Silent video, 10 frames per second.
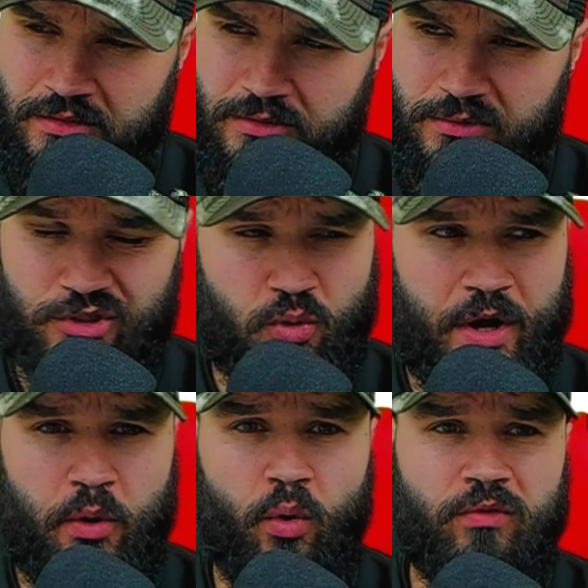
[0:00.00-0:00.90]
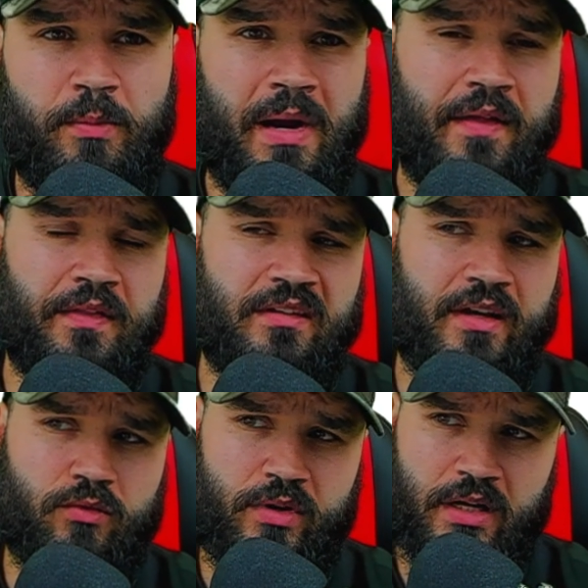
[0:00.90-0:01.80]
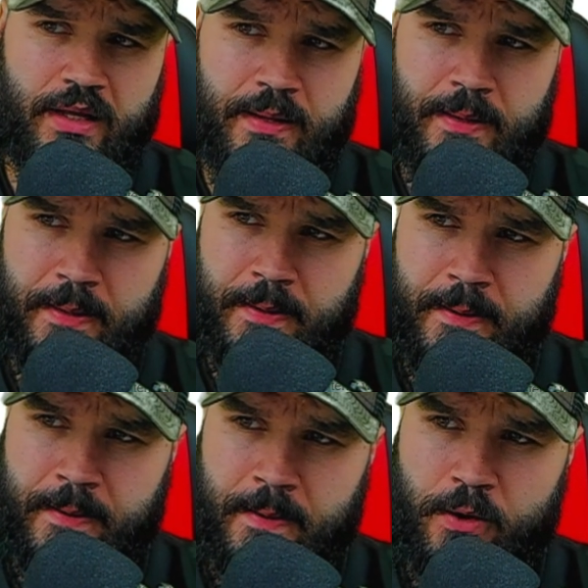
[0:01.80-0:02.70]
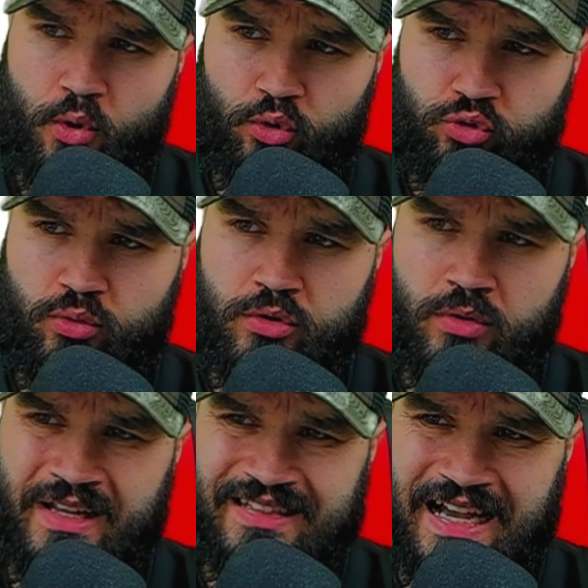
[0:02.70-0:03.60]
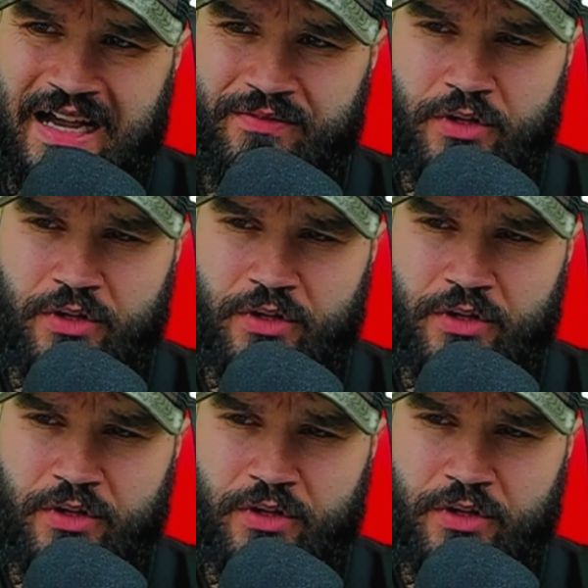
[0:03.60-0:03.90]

It's quite old for back in the day, really. Also known as Ivan the